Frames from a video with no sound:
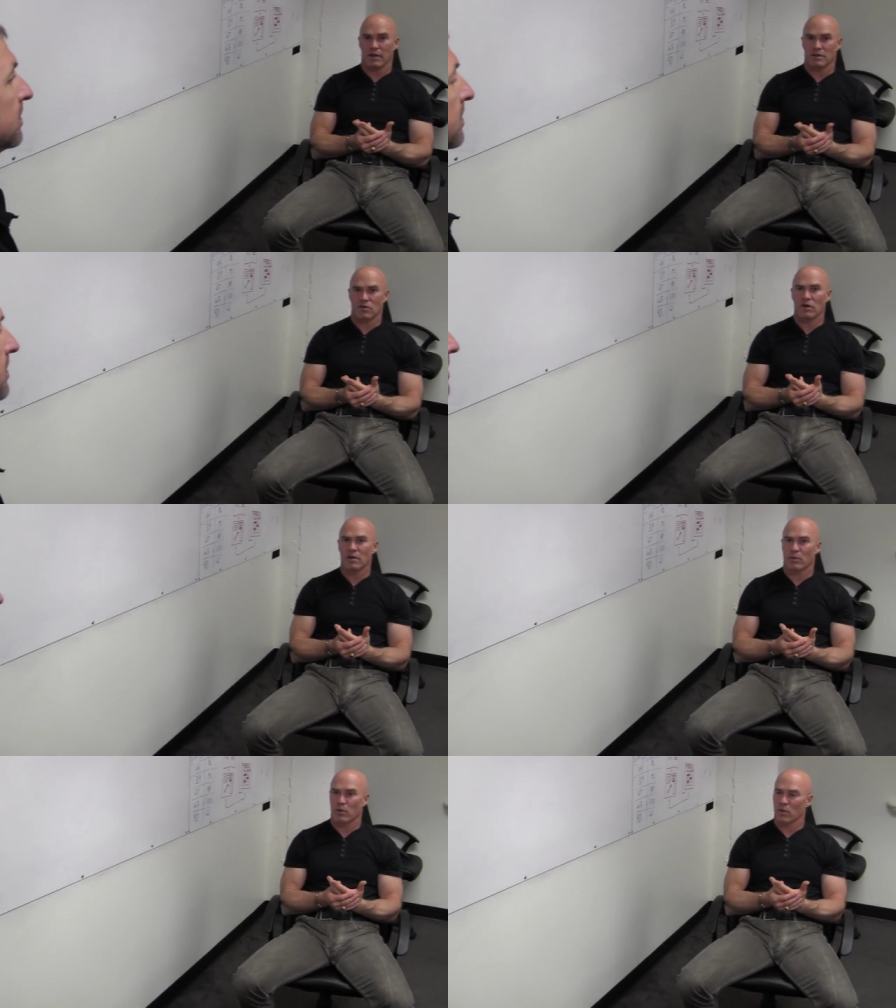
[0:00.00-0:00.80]
it, is
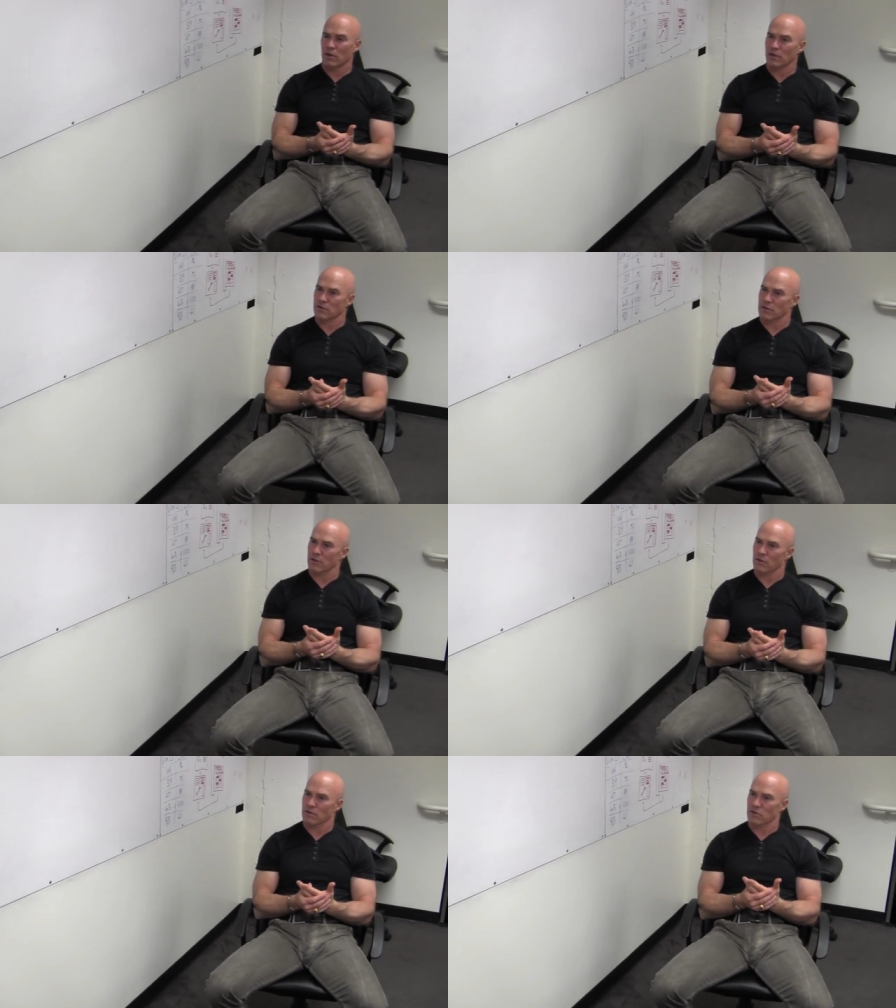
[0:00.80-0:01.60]
starting to be really
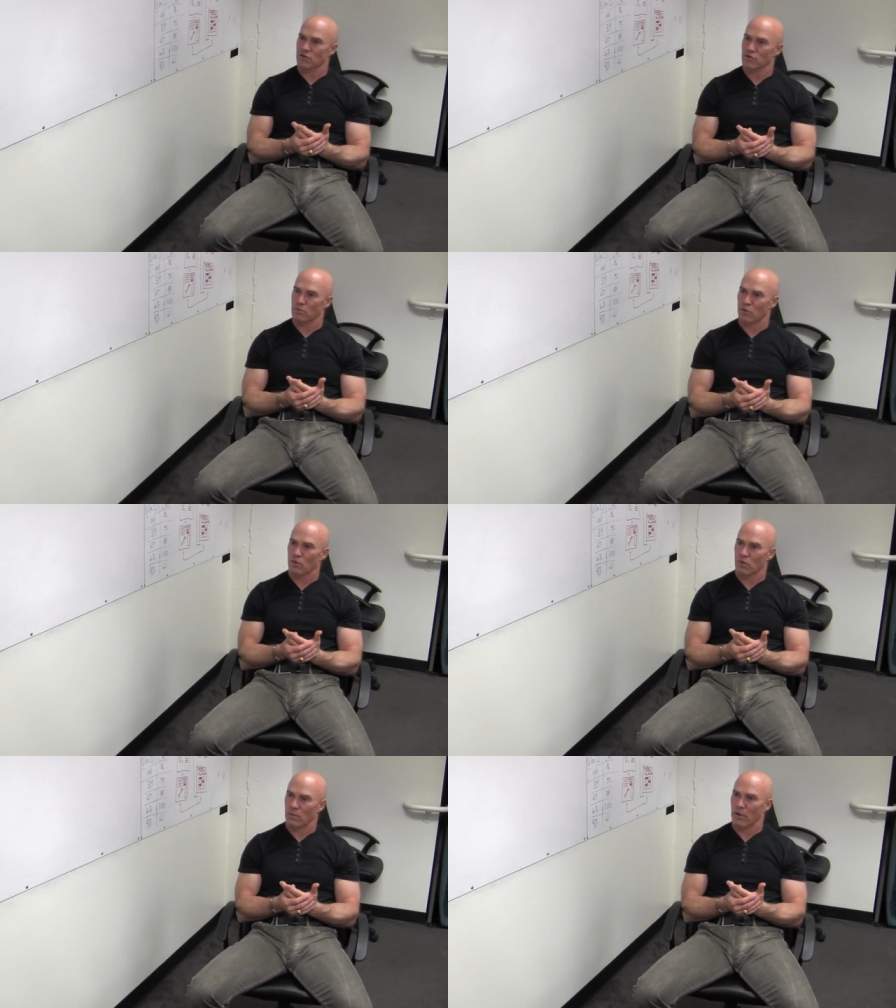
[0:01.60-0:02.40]
considered as a super
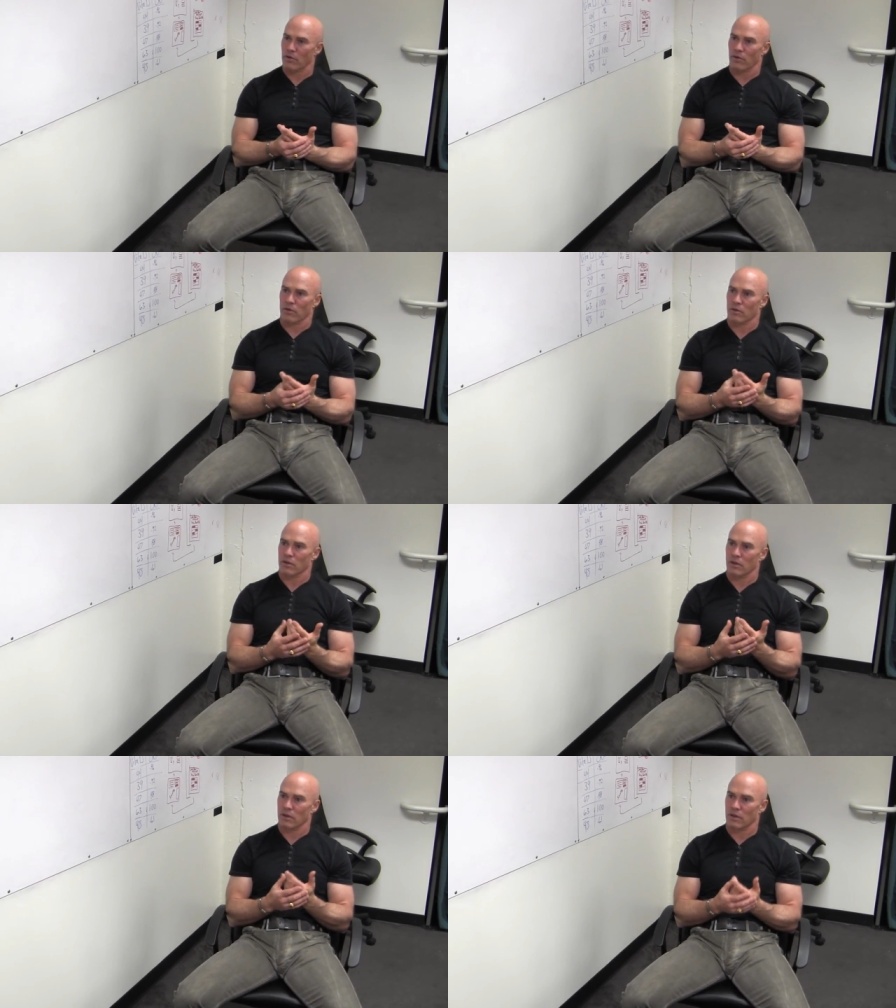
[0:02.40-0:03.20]
hormone yeah.